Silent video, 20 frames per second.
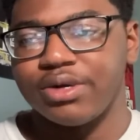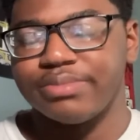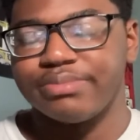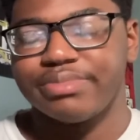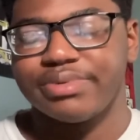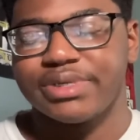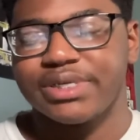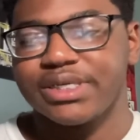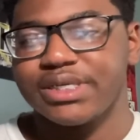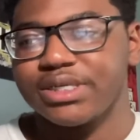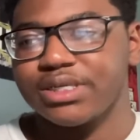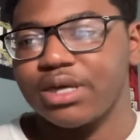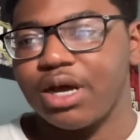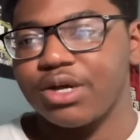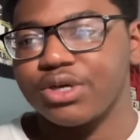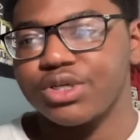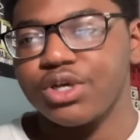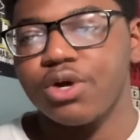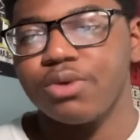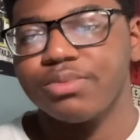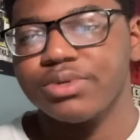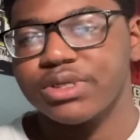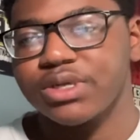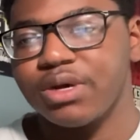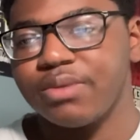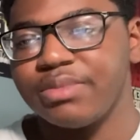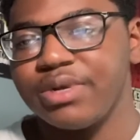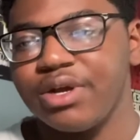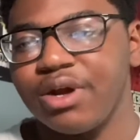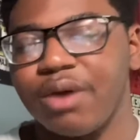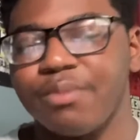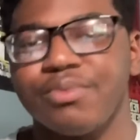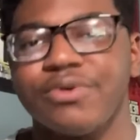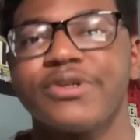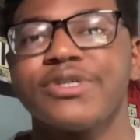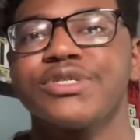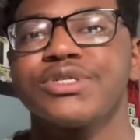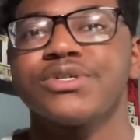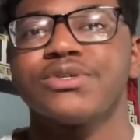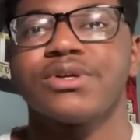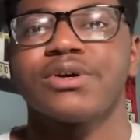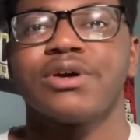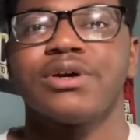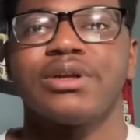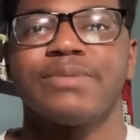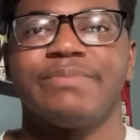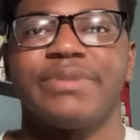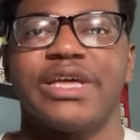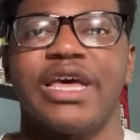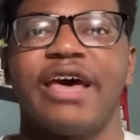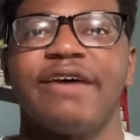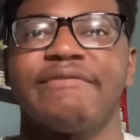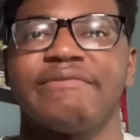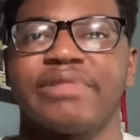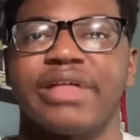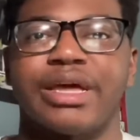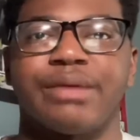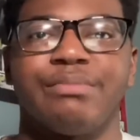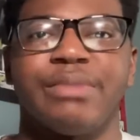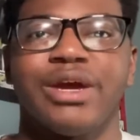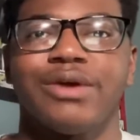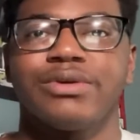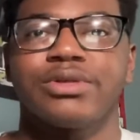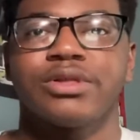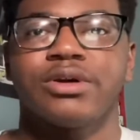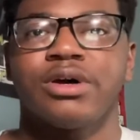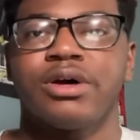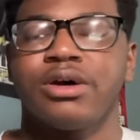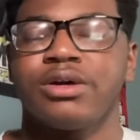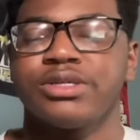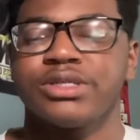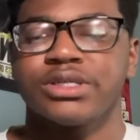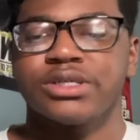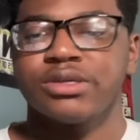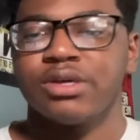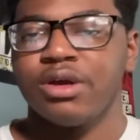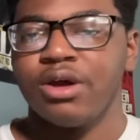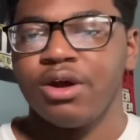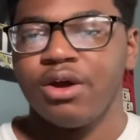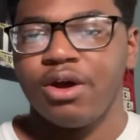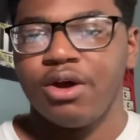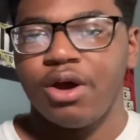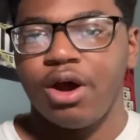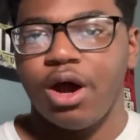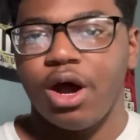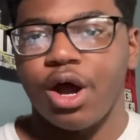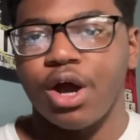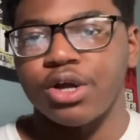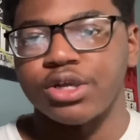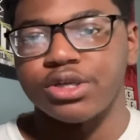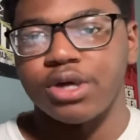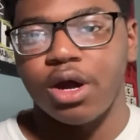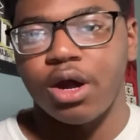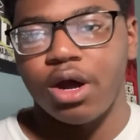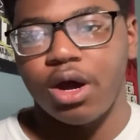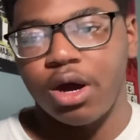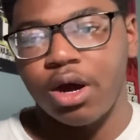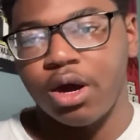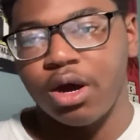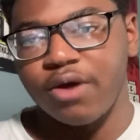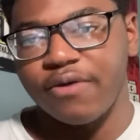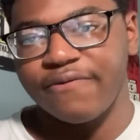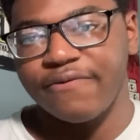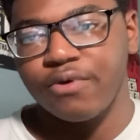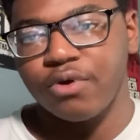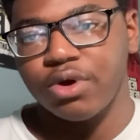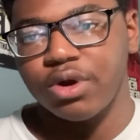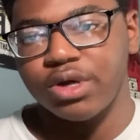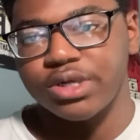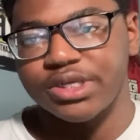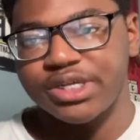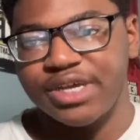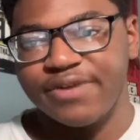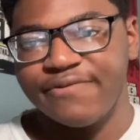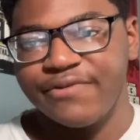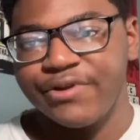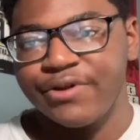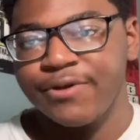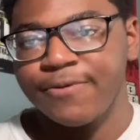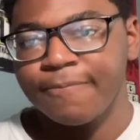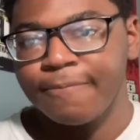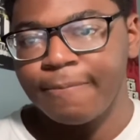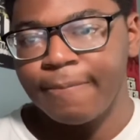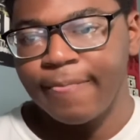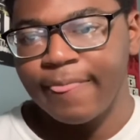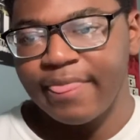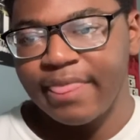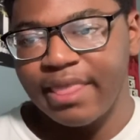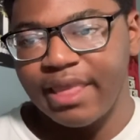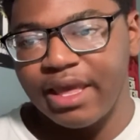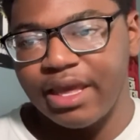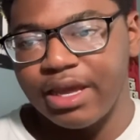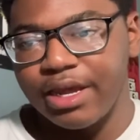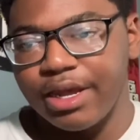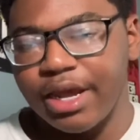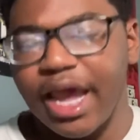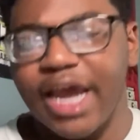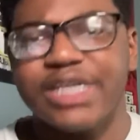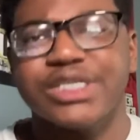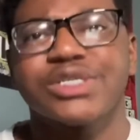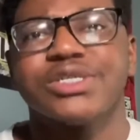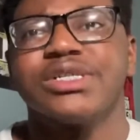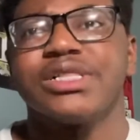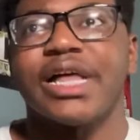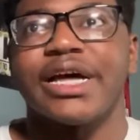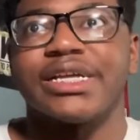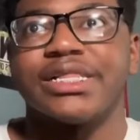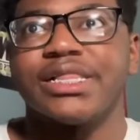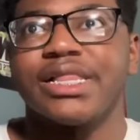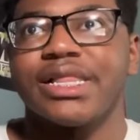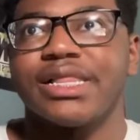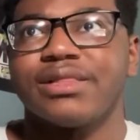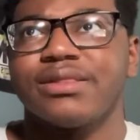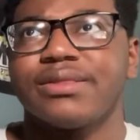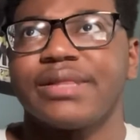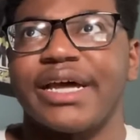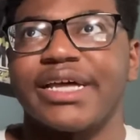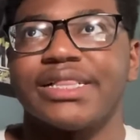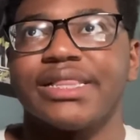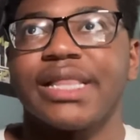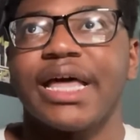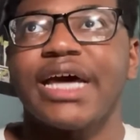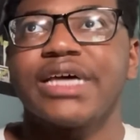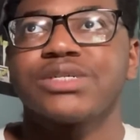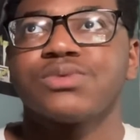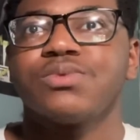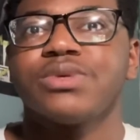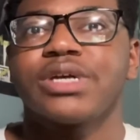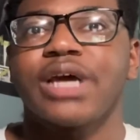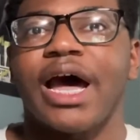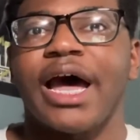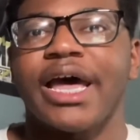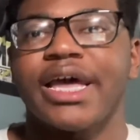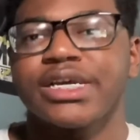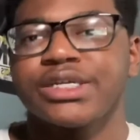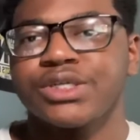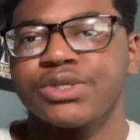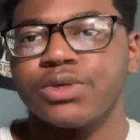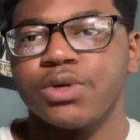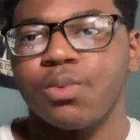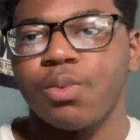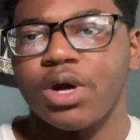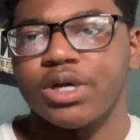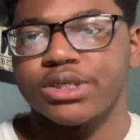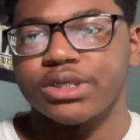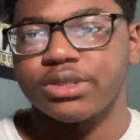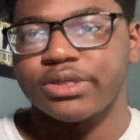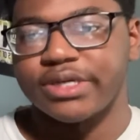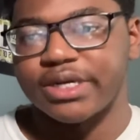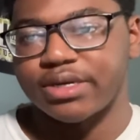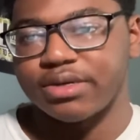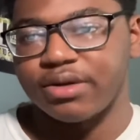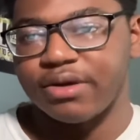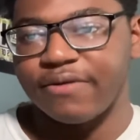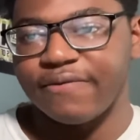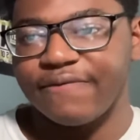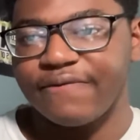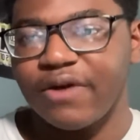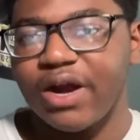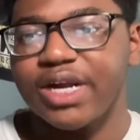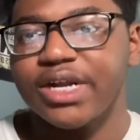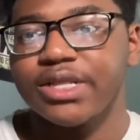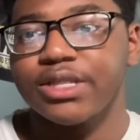Since October's coming in, I'm pretty sure they're going to be having like marathons on for it on TV. And actually, like last week, I actually watched like a Friday